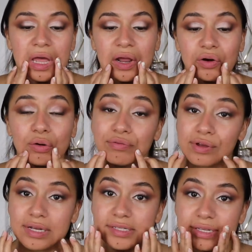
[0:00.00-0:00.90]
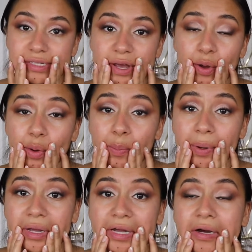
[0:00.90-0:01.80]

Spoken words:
I don't know if you guys can tell, but